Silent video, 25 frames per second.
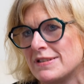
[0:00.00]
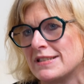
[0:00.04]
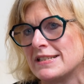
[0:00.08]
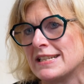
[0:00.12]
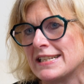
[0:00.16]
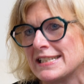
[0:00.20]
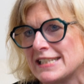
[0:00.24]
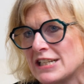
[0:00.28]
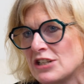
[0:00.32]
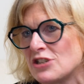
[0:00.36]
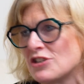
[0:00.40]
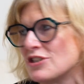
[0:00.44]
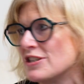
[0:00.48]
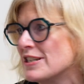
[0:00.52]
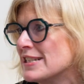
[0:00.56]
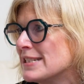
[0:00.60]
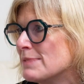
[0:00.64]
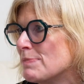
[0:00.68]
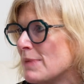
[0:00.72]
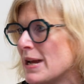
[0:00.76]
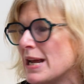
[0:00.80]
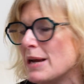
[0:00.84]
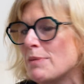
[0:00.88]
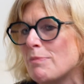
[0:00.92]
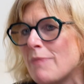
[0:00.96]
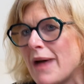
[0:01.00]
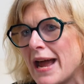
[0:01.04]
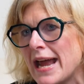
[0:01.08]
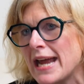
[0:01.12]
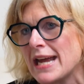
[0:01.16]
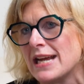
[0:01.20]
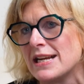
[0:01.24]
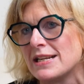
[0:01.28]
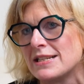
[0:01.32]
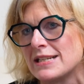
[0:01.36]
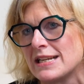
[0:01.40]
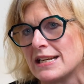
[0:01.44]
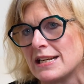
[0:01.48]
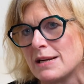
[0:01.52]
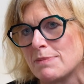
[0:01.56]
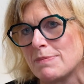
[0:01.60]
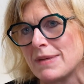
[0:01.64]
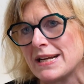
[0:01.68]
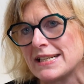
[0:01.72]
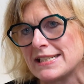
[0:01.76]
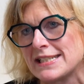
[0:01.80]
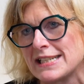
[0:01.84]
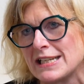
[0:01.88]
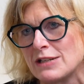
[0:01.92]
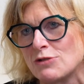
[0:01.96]
decision is being made in a
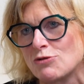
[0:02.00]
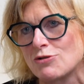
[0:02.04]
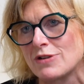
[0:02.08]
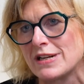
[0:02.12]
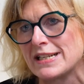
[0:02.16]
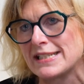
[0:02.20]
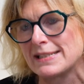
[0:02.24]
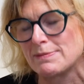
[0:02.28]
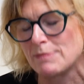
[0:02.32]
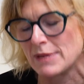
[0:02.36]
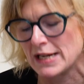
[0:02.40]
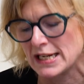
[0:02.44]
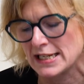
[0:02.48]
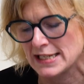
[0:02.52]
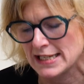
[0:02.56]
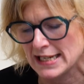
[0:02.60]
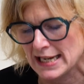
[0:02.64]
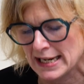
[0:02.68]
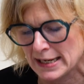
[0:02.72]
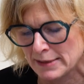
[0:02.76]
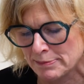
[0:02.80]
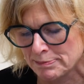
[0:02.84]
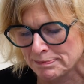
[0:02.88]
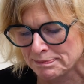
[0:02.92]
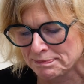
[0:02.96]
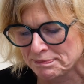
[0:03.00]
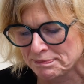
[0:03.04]
best interest meeting.